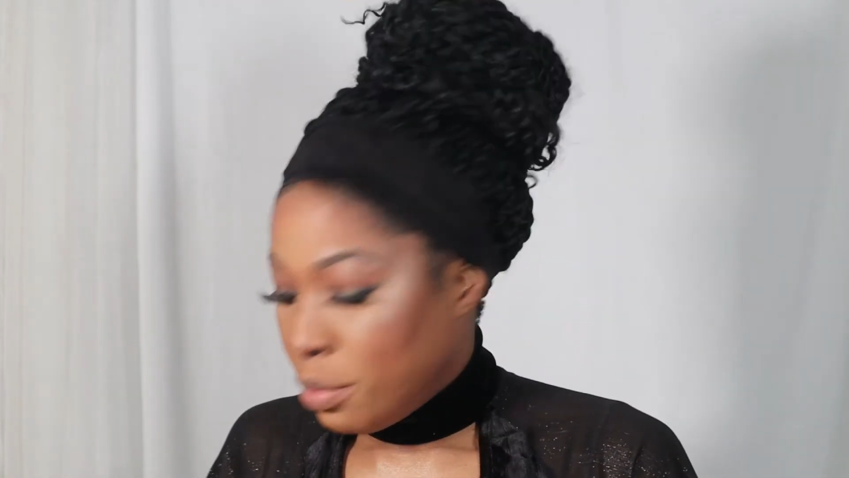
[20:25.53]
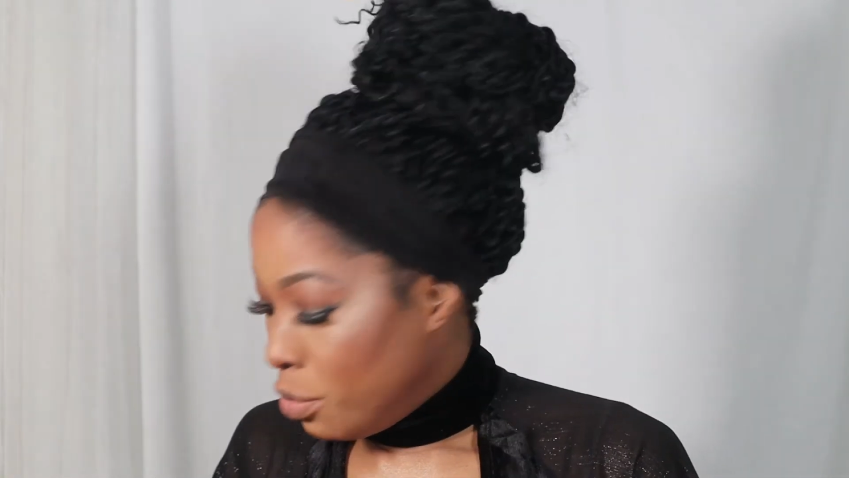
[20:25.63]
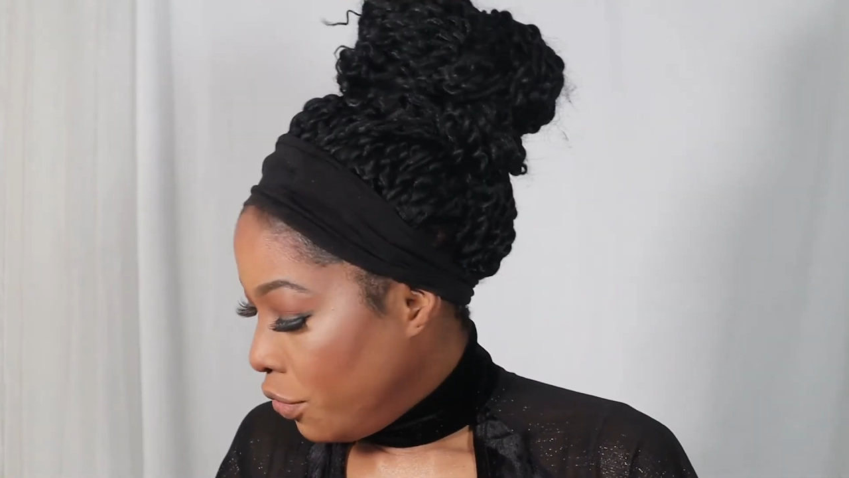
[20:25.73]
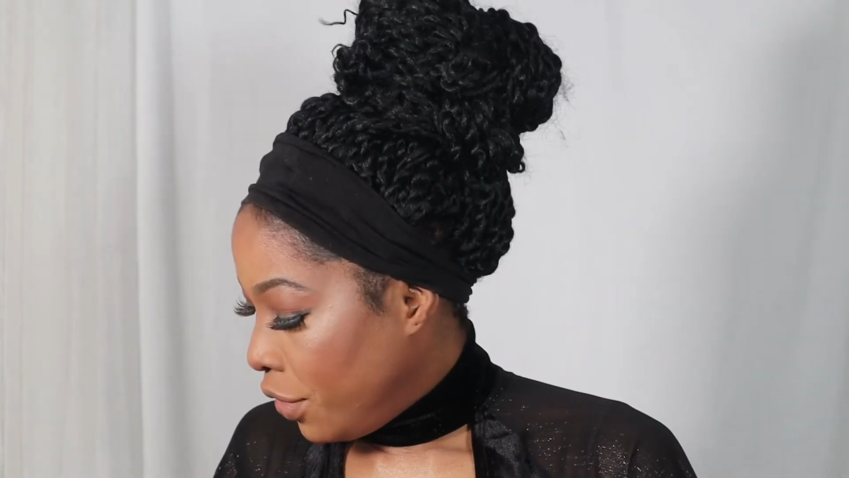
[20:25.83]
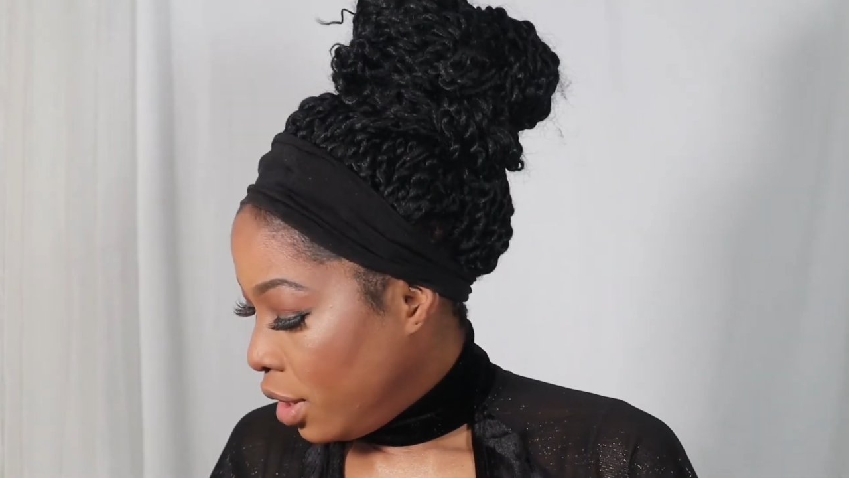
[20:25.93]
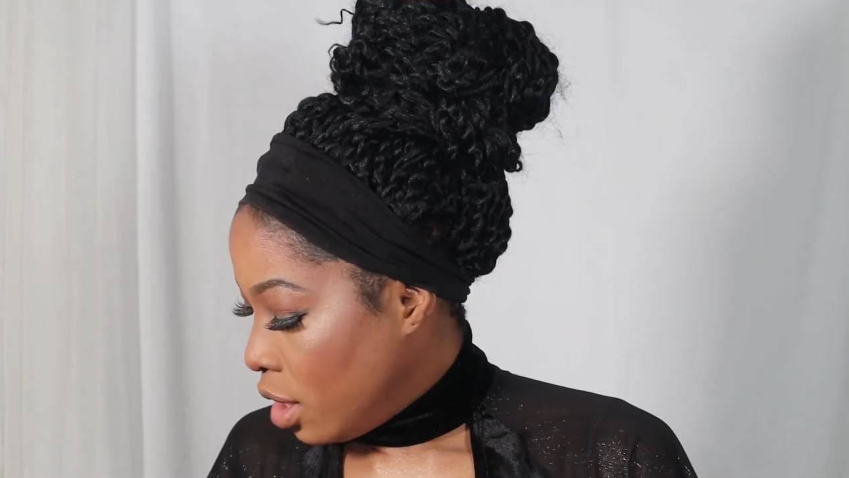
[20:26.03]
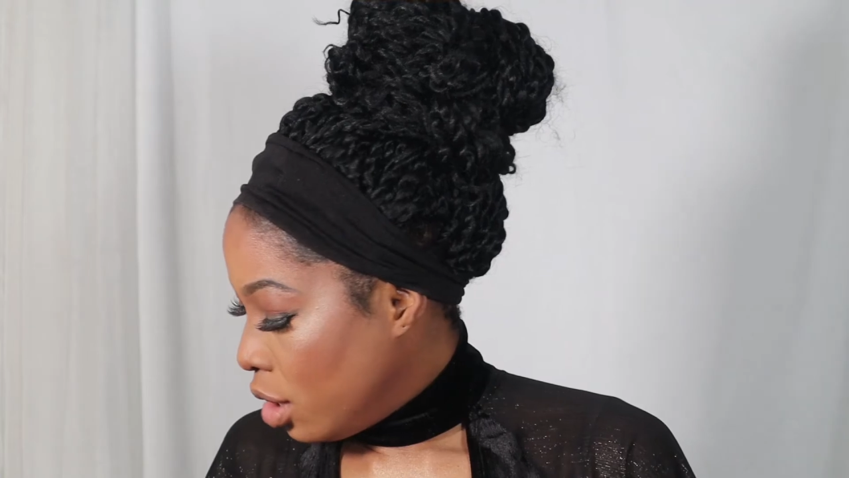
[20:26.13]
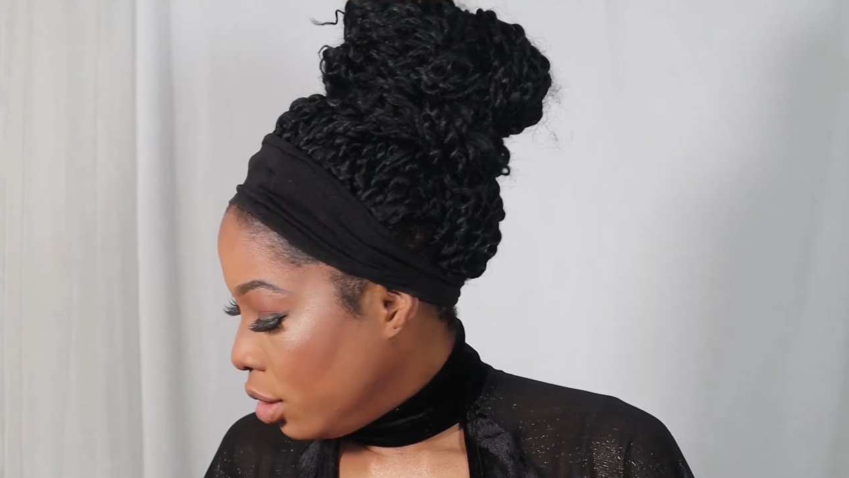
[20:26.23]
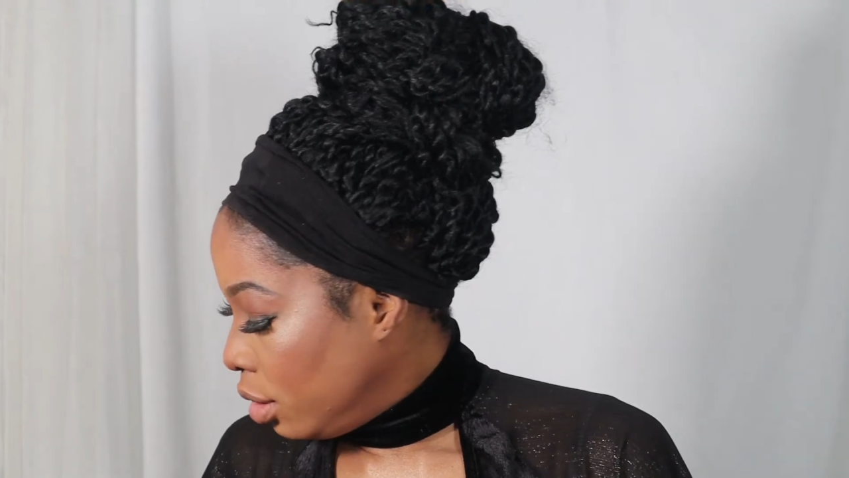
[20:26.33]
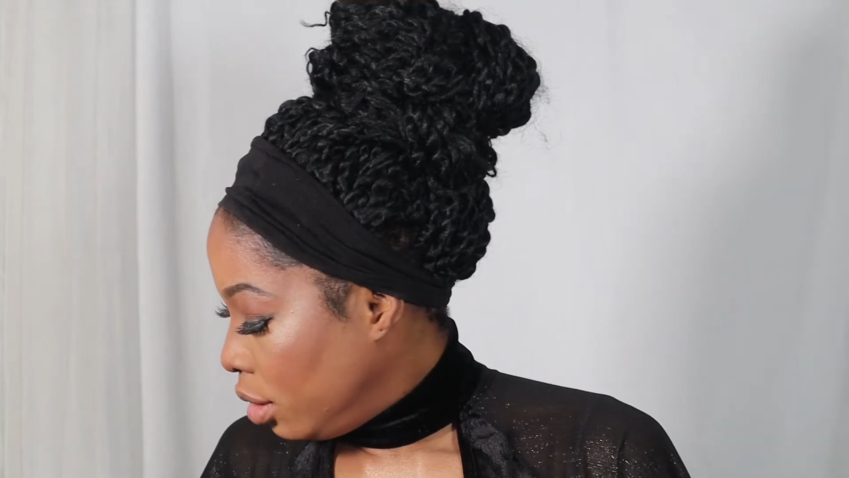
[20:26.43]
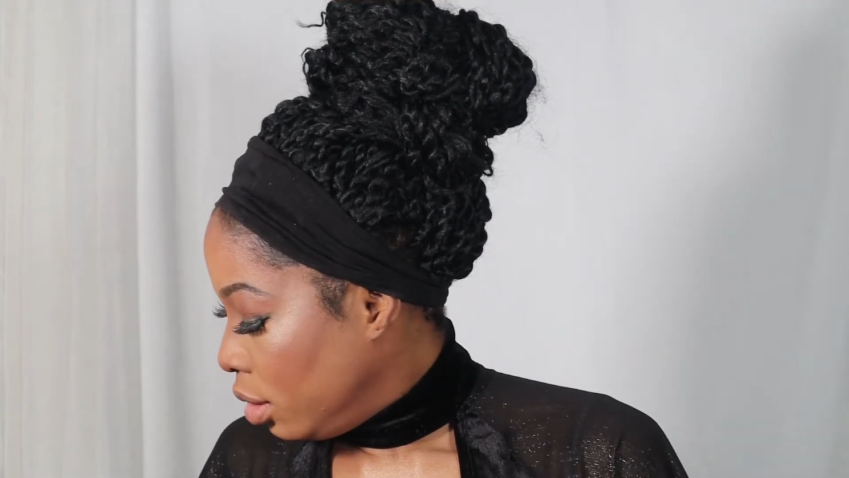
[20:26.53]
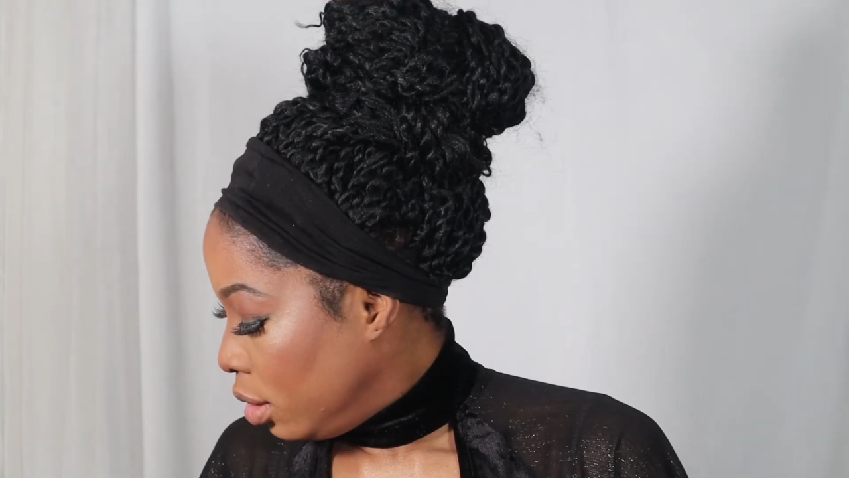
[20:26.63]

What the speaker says: are moving on